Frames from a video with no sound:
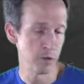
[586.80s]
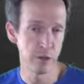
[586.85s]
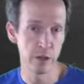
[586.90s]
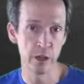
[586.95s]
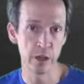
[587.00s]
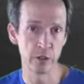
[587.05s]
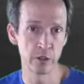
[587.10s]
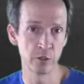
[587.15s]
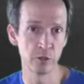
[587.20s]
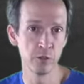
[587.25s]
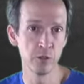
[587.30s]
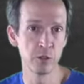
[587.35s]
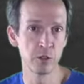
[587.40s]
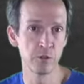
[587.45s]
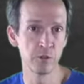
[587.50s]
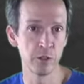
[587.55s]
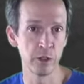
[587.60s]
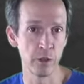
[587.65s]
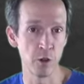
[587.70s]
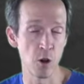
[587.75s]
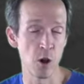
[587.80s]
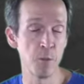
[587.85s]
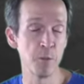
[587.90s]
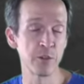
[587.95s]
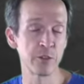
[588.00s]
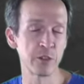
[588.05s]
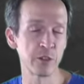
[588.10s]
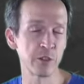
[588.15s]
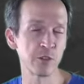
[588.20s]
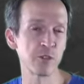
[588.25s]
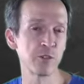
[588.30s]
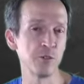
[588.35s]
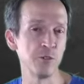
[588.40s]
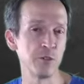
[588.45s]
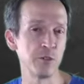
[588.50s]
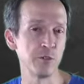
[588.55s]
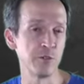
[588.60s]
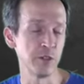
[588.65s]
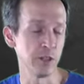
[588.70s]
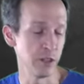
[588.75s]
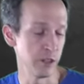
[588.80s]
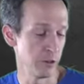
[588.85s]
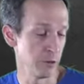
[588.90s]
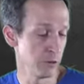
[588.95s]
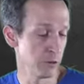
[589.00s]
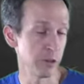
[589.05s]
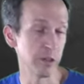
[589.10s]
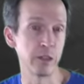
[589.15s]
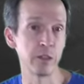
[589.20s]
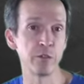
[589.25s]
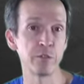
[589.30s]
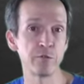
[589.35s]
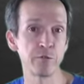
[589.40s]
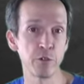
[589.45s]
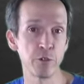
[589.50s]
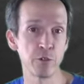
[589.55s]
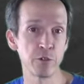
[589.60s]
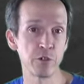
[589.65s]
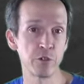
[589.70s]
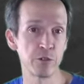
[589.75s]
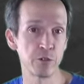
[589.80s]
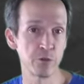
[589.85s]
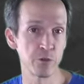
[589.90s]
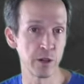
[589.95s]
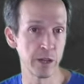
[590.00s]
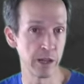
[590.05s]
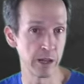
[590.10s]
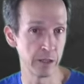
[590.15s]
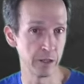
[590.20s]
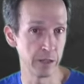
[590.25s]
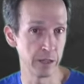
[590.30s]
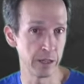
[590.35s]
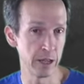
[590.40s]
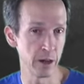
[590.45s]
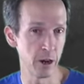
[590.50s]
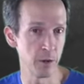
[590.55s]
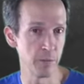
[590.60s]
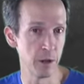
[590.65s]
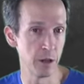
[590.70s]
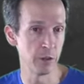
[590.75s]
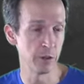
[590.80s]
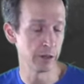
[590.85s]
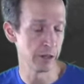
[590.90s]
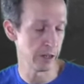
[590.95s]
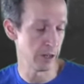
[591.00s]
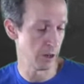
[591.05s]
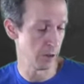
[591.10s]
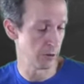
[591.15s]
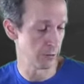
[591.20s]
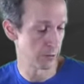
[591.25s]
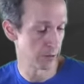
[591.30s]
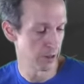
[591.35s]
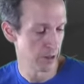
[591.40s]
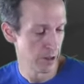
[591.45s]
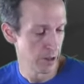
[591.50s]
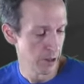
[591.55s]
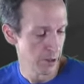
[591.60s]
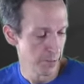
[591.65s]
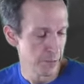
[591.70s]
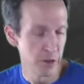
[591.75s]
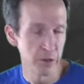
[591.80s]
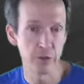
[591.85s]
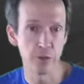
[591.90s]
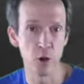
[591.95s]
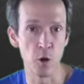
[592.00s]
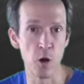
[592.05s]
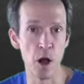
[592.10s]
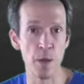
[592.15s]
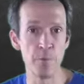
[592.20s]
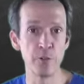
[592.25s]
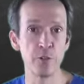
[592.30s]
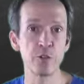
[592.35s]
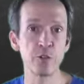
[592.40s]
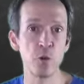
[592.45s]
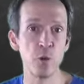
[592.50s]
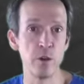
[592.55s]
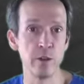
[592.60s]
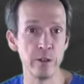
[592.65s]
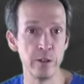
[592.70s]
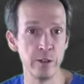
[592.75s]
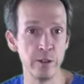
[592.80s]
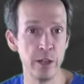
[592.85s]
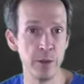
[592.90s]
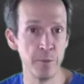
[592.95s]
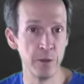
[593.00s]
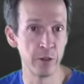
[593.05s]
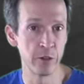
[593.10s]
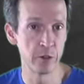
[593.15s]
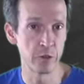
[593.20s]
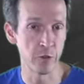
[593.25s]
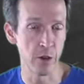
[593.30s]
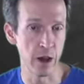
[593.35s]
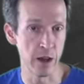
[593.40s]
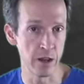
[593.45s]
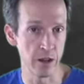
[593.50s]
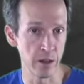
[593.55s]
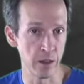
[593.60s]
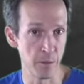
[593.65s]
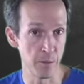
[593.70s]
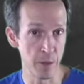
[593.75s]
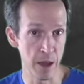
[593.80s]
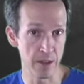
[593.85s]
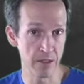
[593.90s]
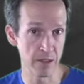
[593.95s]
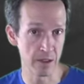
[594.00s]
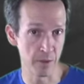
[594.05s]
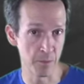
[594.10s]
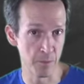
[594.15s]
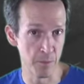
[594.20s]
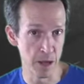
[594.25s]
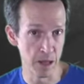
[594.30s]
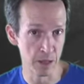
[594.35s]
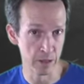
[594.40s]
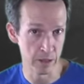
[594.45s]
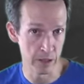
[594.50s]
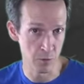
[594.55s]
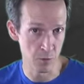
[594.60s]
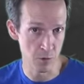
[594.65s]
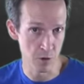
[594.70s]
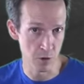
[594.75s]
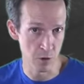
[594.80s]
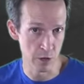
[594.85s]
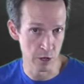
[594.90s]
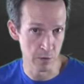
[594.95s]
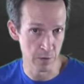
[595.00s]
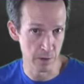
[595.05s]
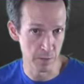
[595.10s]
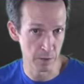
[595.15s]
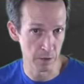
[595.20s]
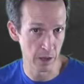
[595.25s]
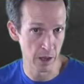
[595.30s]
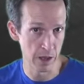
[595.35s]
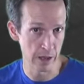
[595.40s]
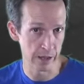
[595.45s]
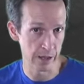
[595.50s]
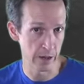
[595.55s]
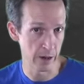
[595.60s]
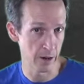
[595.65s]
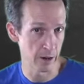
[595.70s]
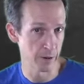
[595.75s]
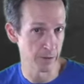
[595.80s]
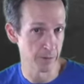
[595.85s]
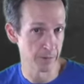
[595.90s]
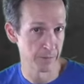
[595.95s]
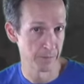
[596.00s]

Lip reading: exclusively, or almost exclusively, using the first string to get our melody notes. So I'm just going to demonstrate the basic melody we're going to be playing here.